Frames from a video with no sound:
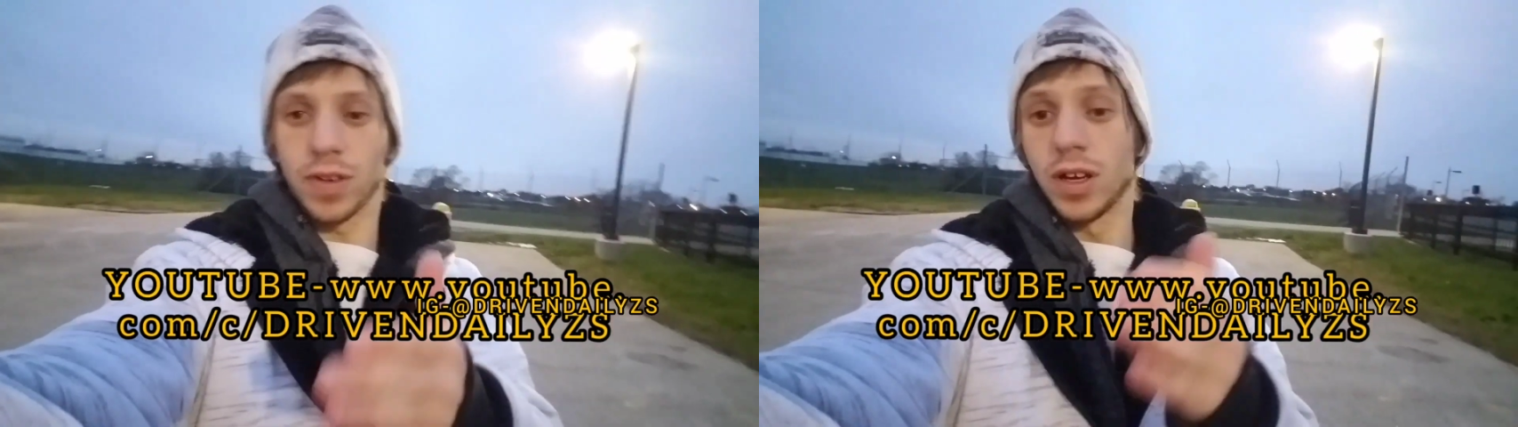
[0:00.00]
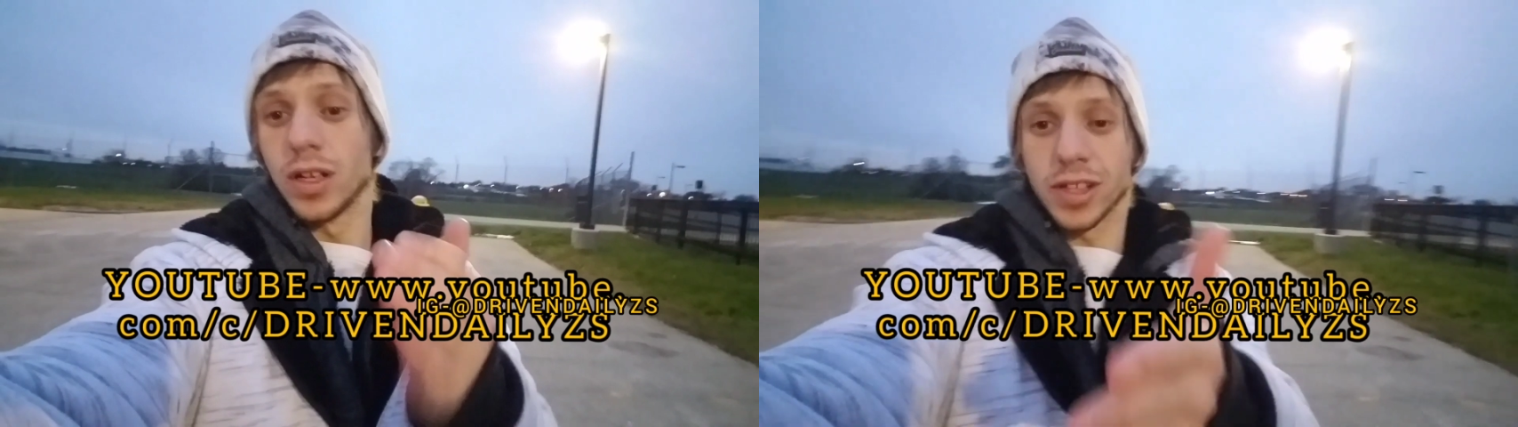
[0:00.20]

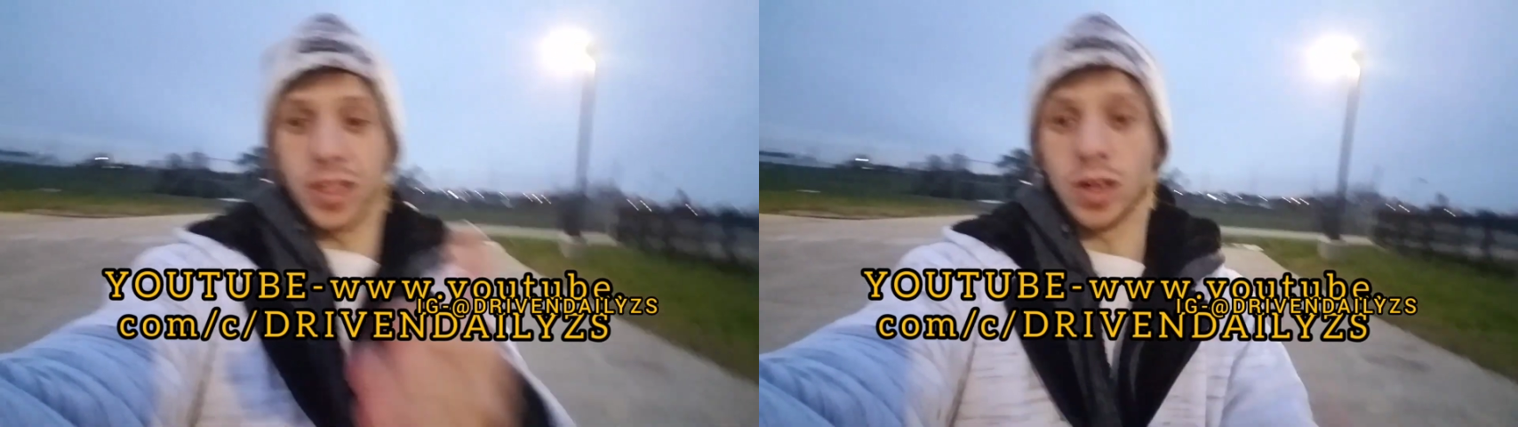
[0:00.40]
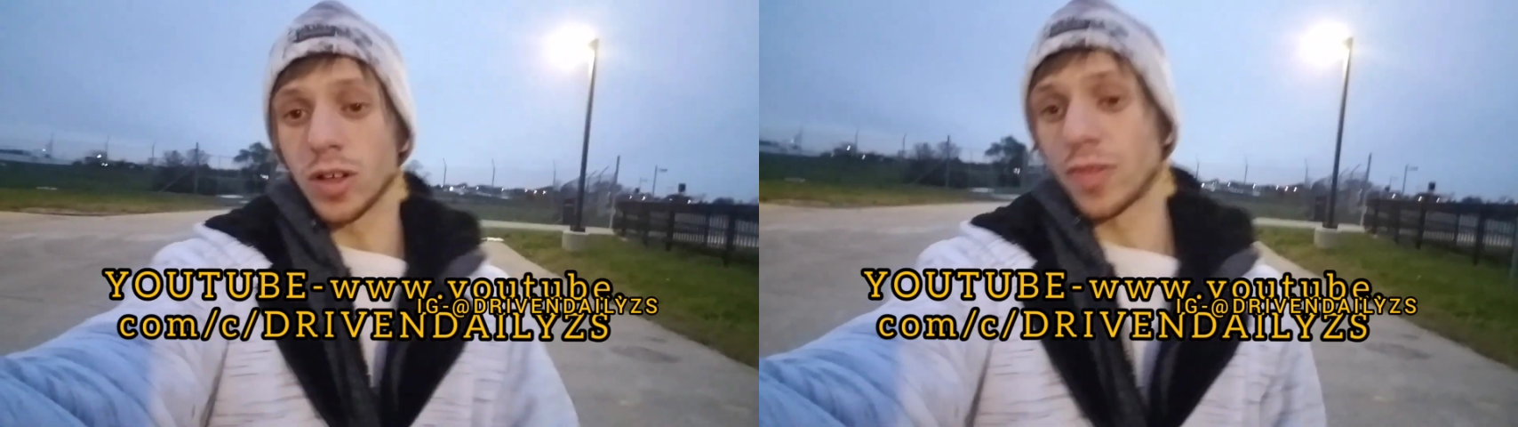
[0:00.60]

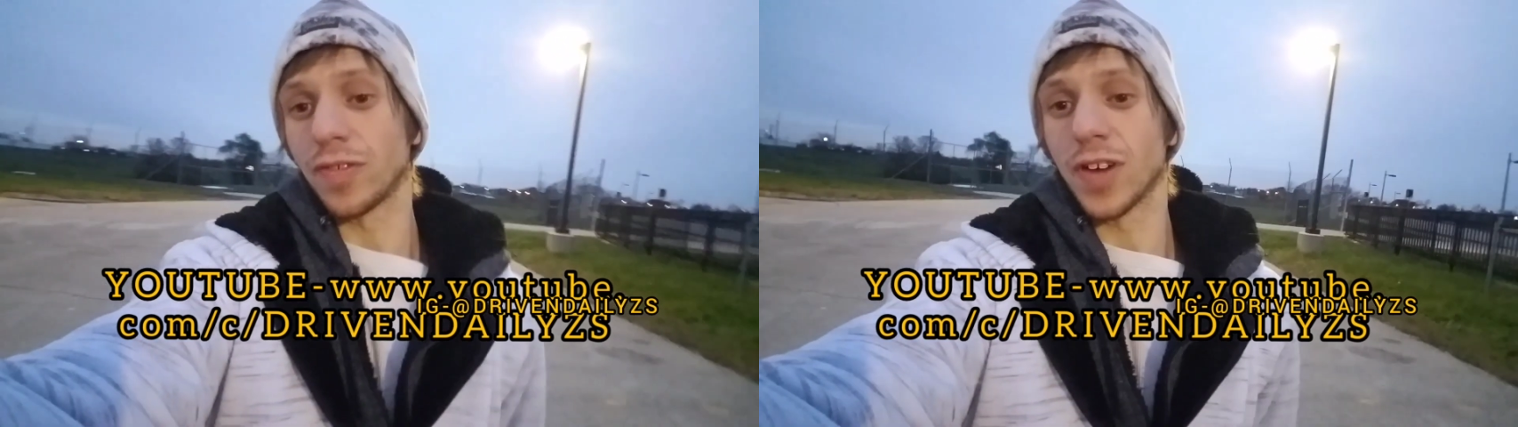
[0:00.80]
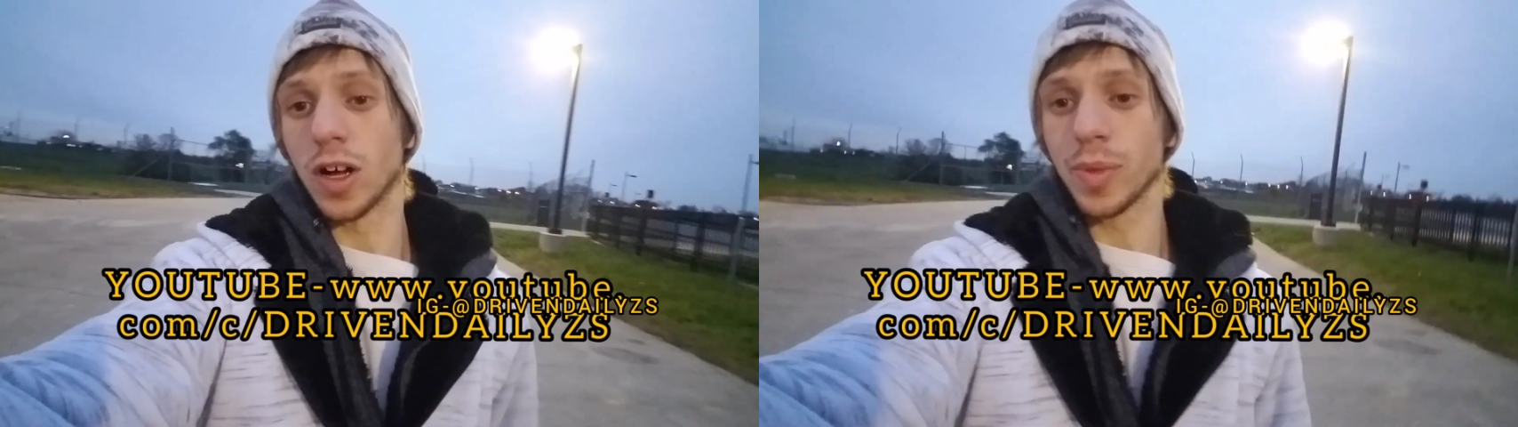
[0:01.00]
Thank you also for
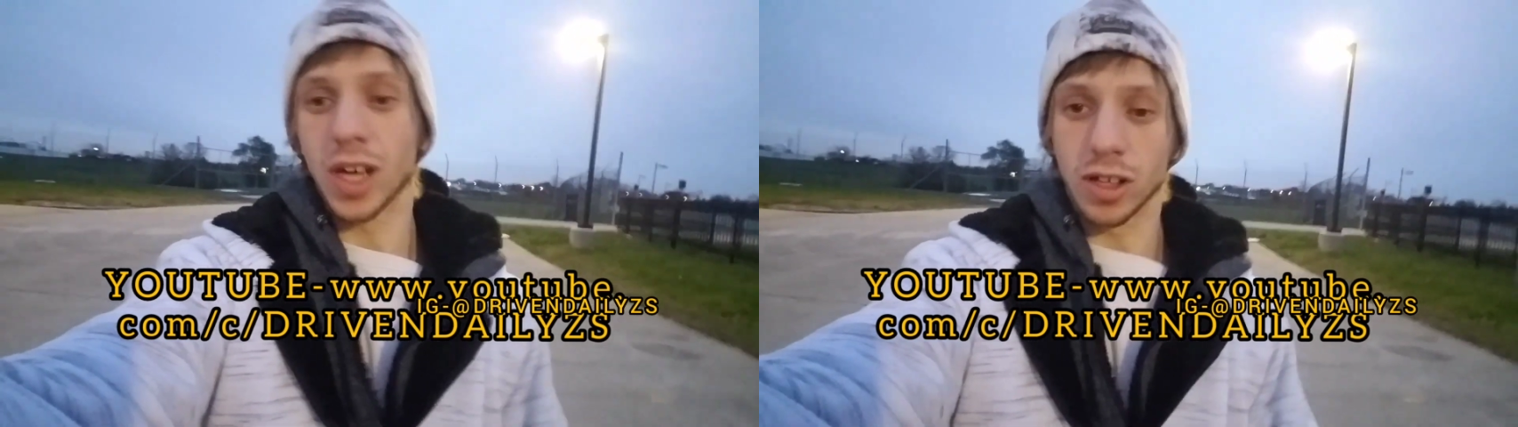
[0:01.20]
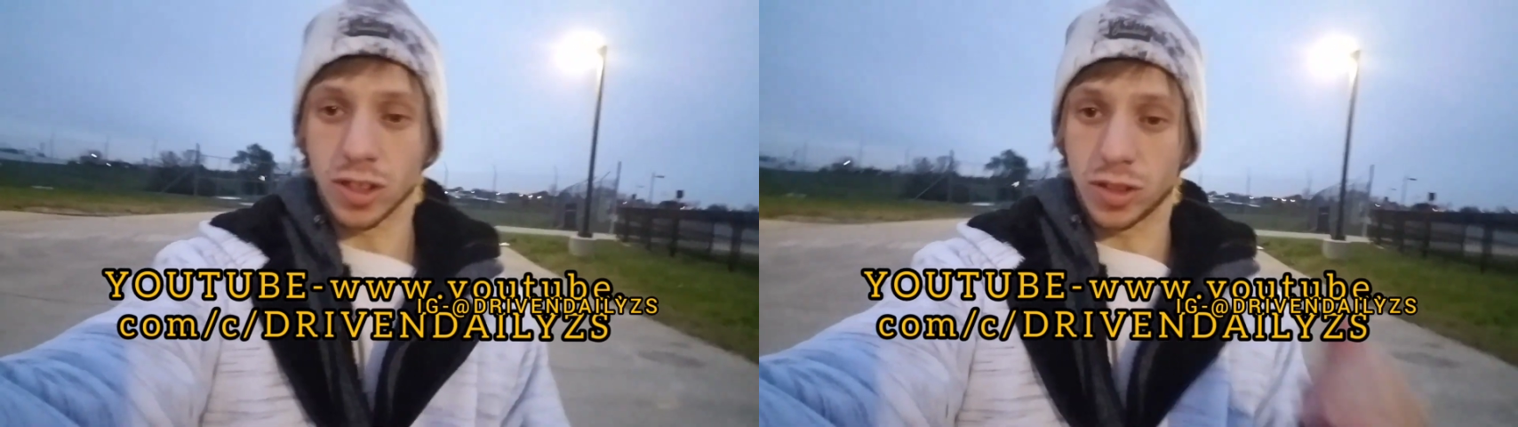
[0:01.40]
following me.
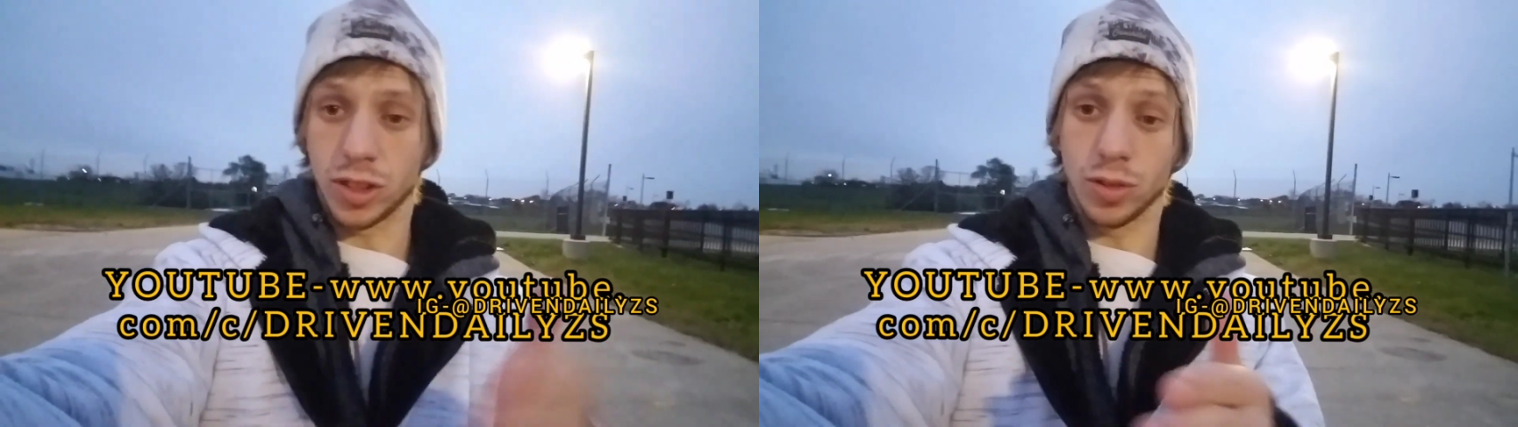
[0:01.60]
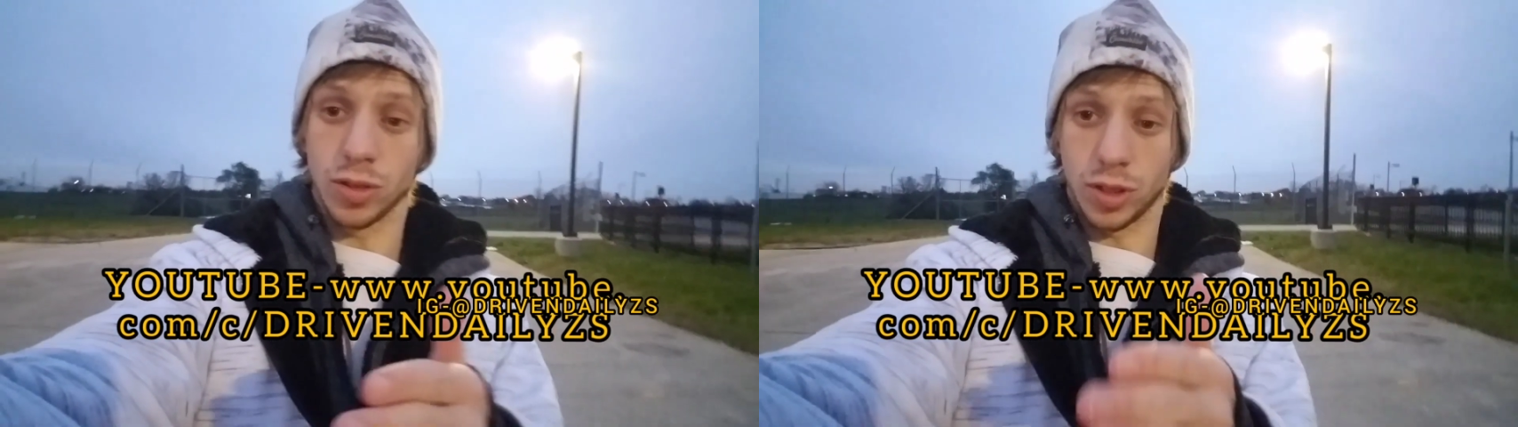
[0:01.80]
Also
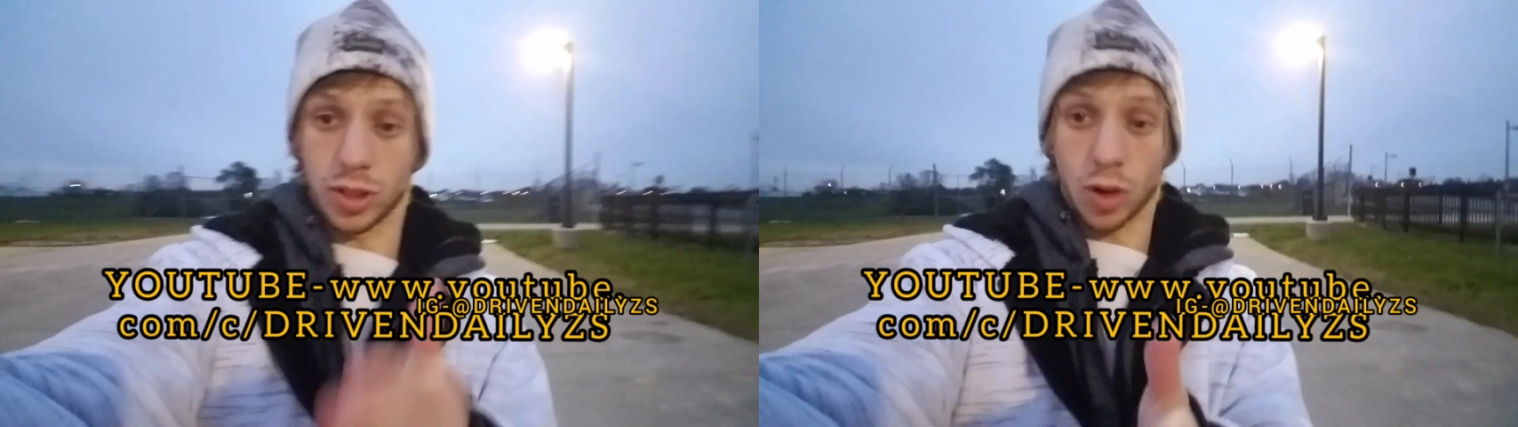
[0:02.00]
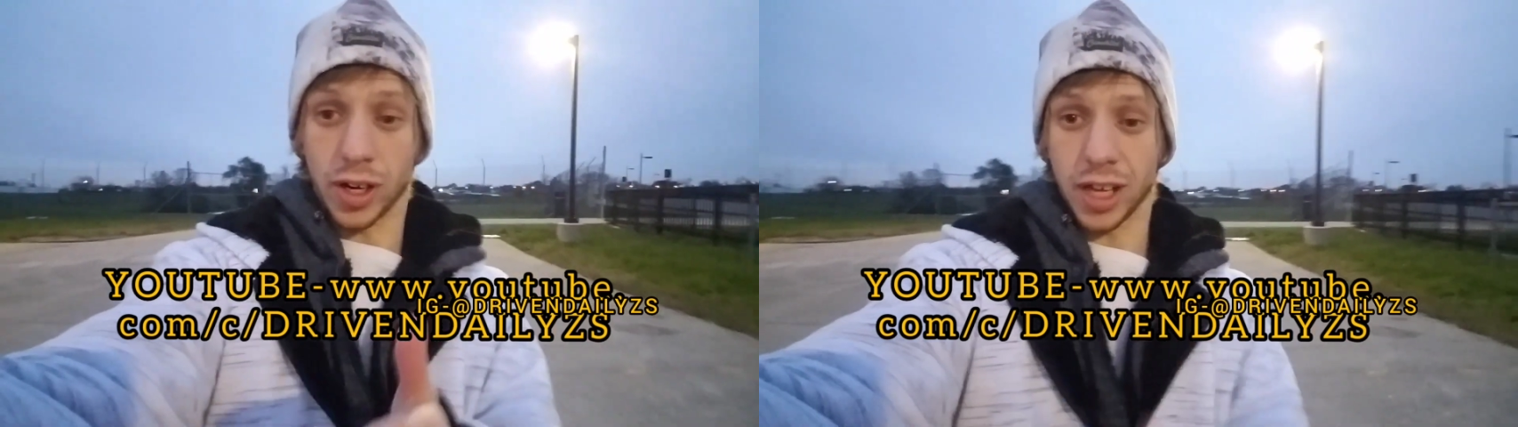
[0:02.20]
do
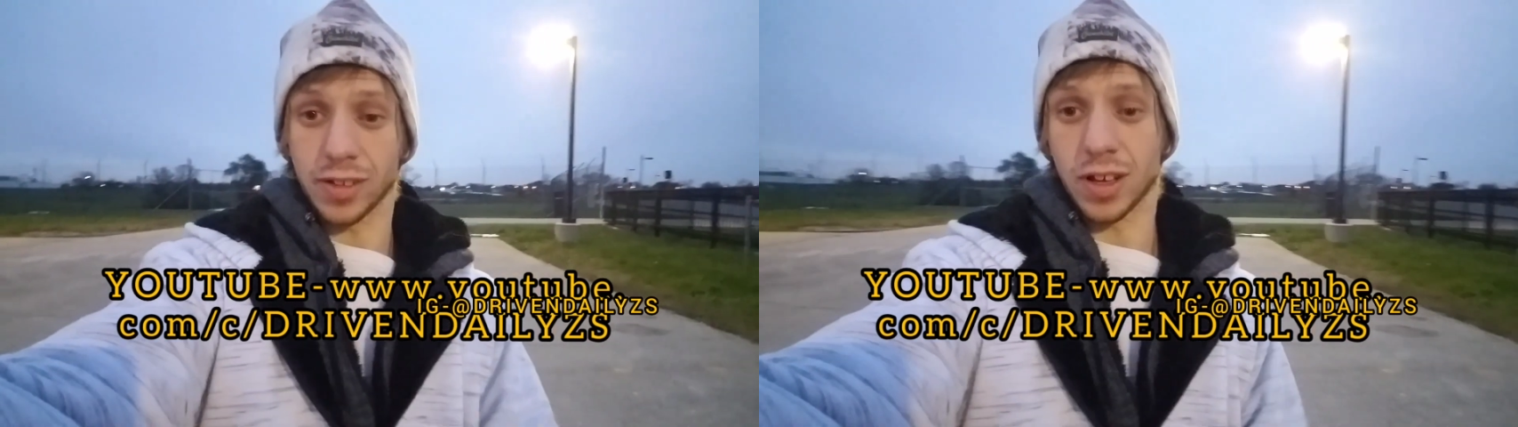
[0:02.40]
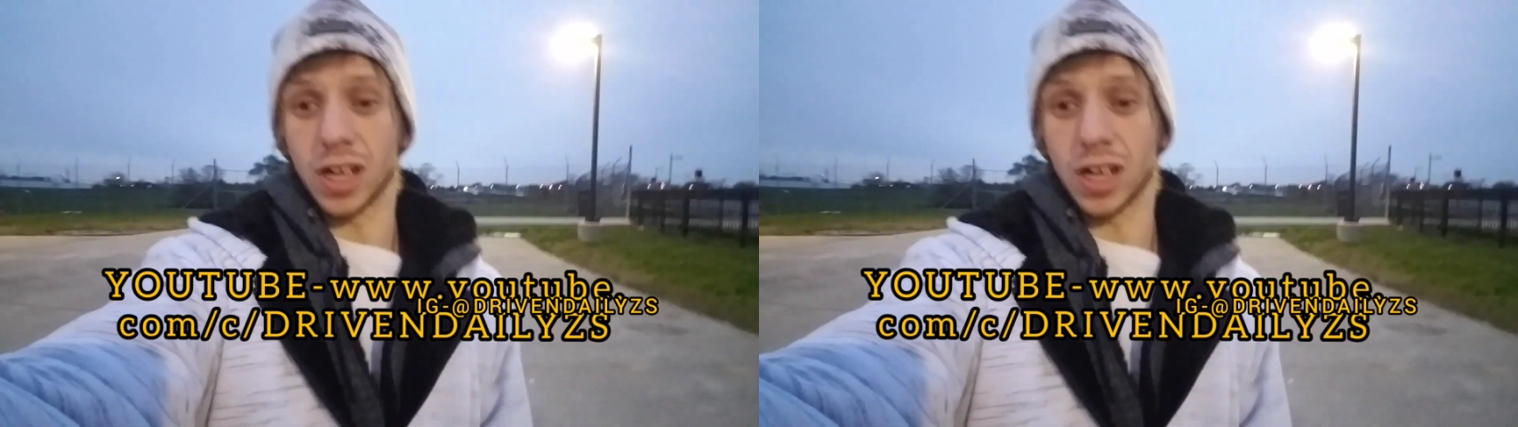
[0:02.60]
donate